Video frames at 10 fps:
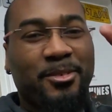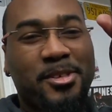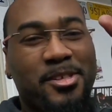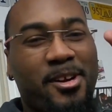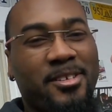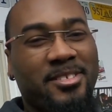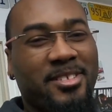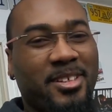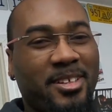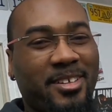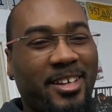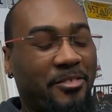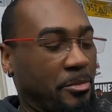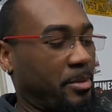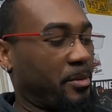we're starting to
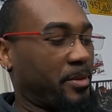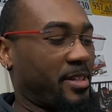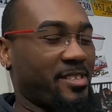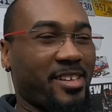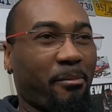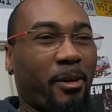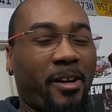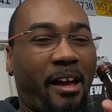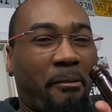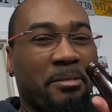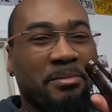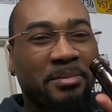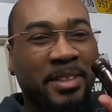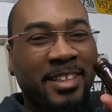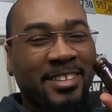have a beer with us segment now.
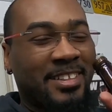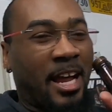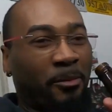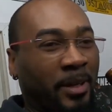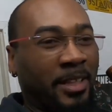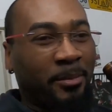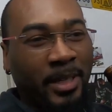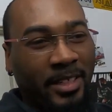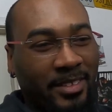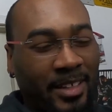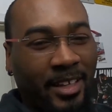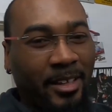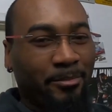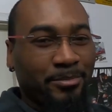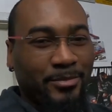Not really, but
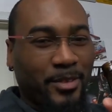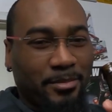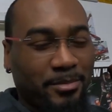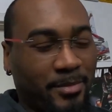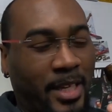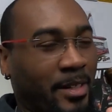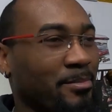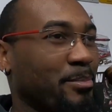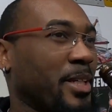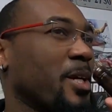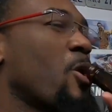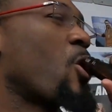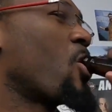yeah, beer.